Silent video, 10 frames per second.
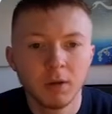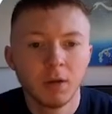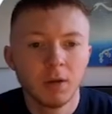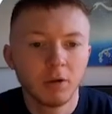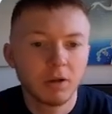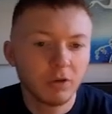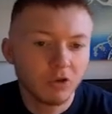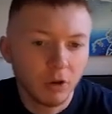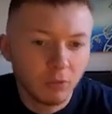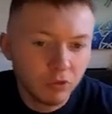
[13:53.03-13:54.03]
Okay,
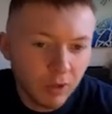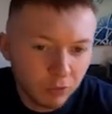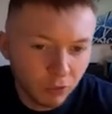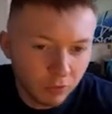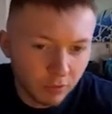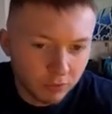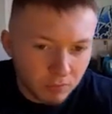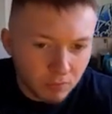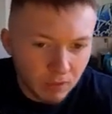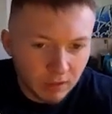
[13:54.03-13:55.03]
so step 2 to this
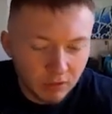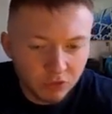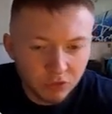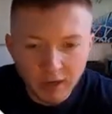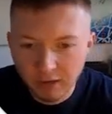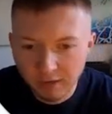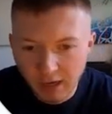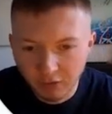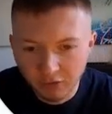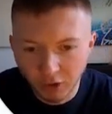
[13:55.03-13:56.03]
is to edit the
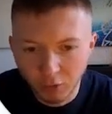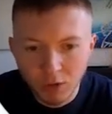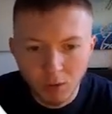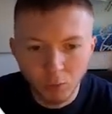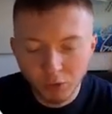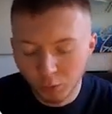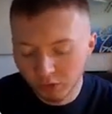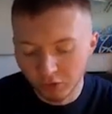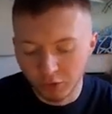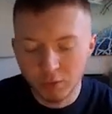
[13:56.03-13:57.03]
ad. So what you want to
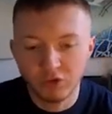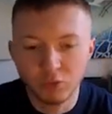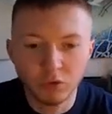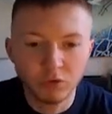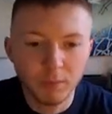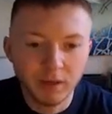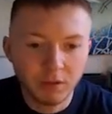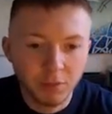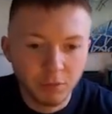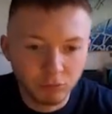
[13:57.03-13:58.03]
do is you want to make
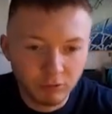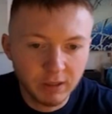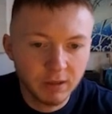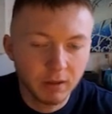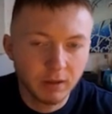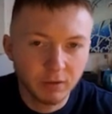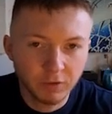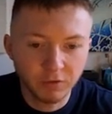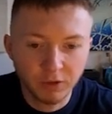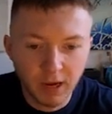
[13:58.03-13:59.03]
3
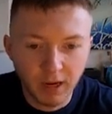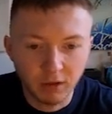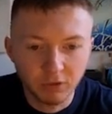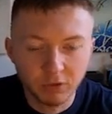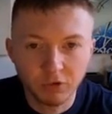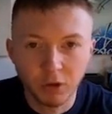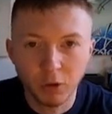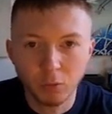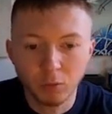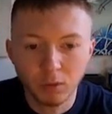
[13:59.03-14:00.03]
different ads.
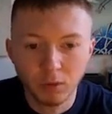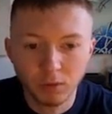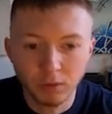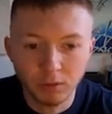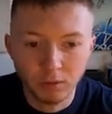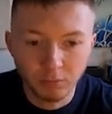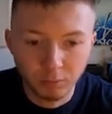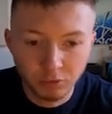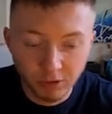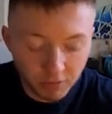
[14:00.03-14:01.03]
So
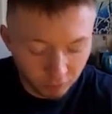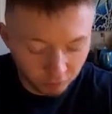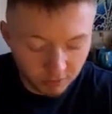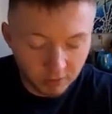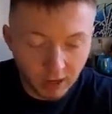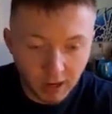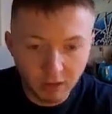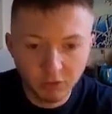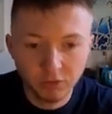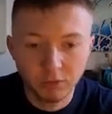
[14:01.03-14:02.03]
create 3
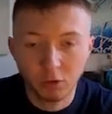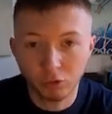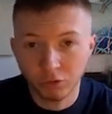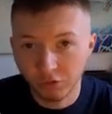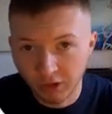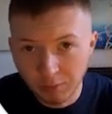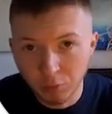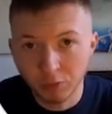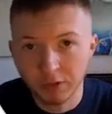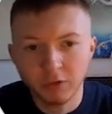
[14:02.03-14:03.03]
ads across the same
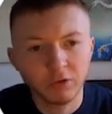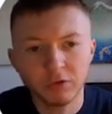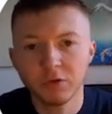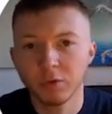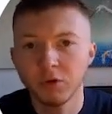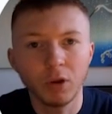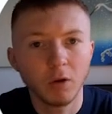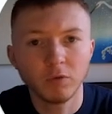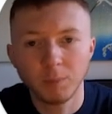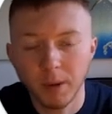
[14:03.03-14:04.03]
audiences. So if you're
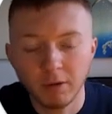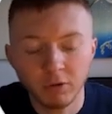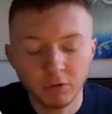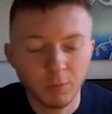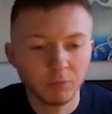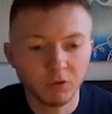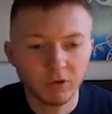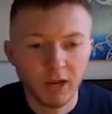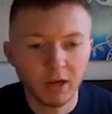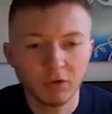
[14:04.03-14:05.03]
for parents, mums and
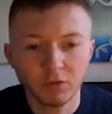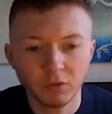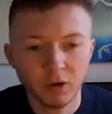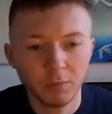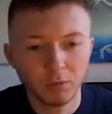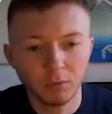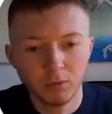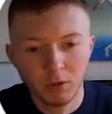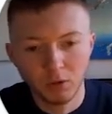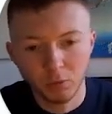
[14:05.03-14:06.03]
dads, for example,
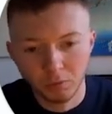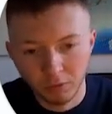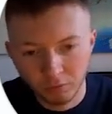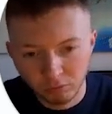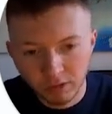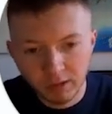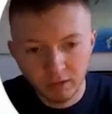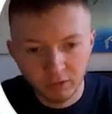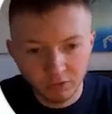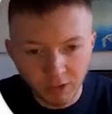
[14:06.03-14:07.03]
you want 3
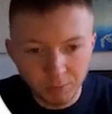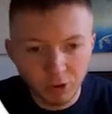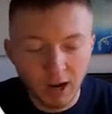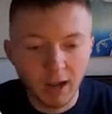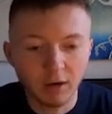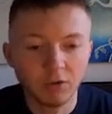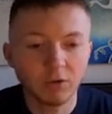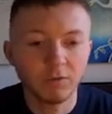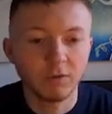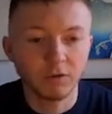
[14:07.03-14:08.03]
separate ads
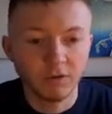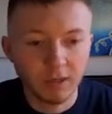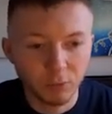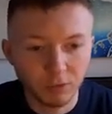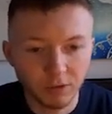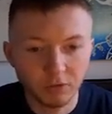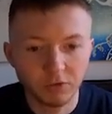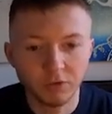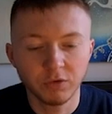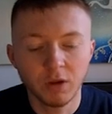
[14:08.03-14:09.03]
for the same
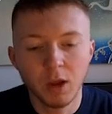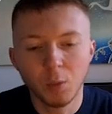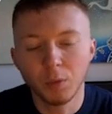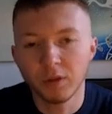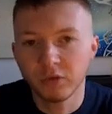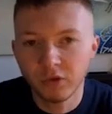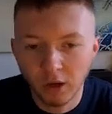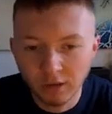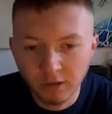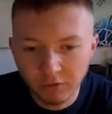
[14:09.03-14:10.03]
audiences with a
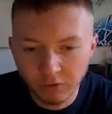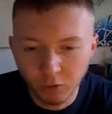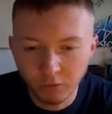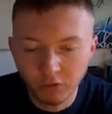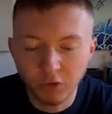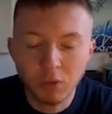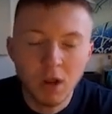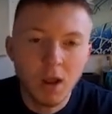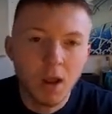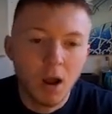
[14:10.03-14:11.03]
slightly different offer. So
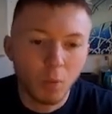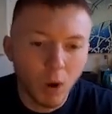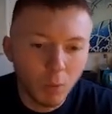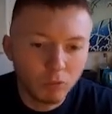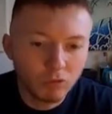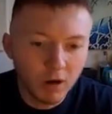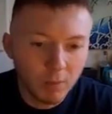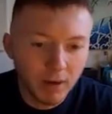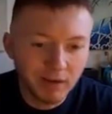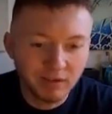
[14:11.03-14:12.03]
what I would
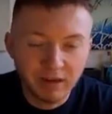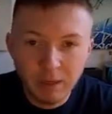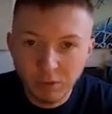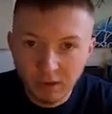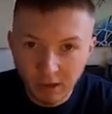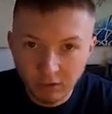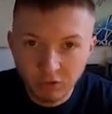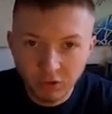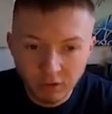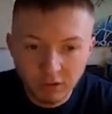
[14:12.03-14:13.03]
recommend is keep the case
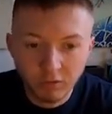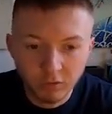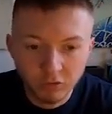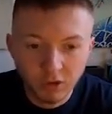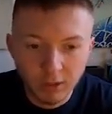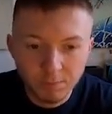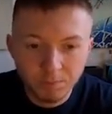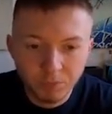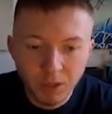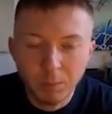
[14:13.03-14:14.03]
studies the same,
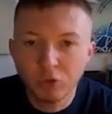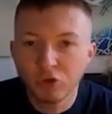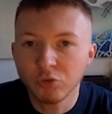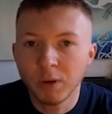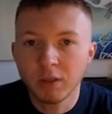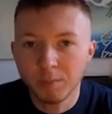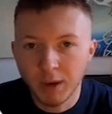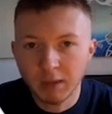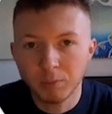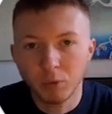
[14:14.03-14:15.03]
but just make the
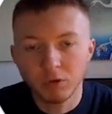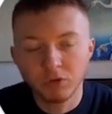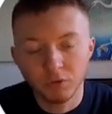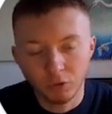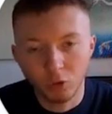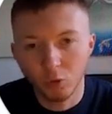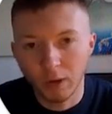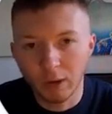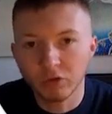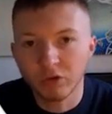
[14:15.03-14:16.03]
pain points and the call
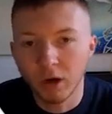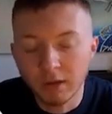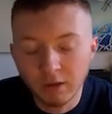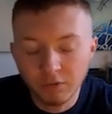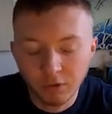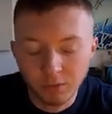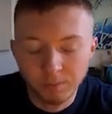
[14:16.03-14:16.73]
out slightly different.